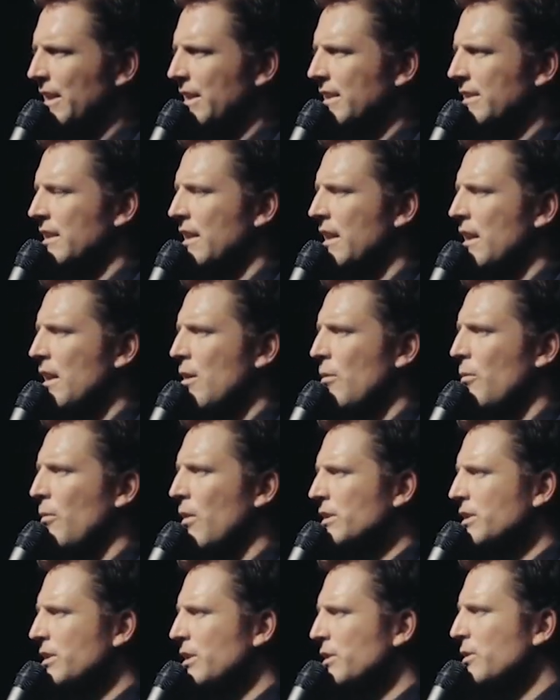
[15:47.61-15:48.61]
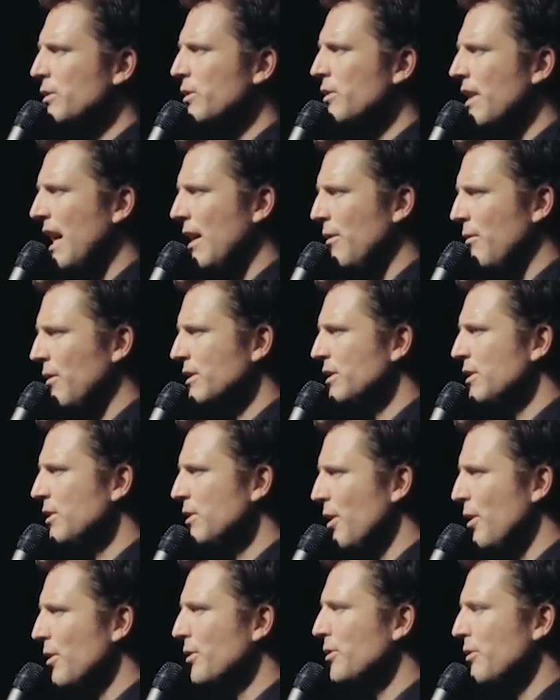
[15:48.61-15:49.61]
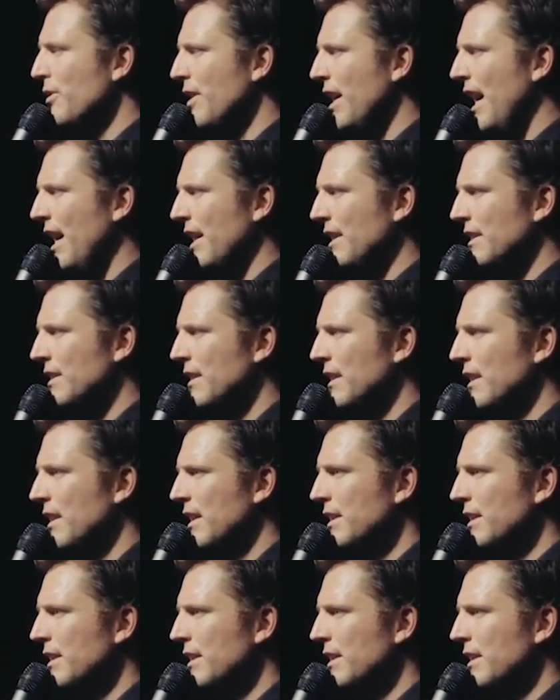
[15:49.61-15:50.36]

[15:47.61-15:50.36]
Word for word: Because once you do that, once you go through that,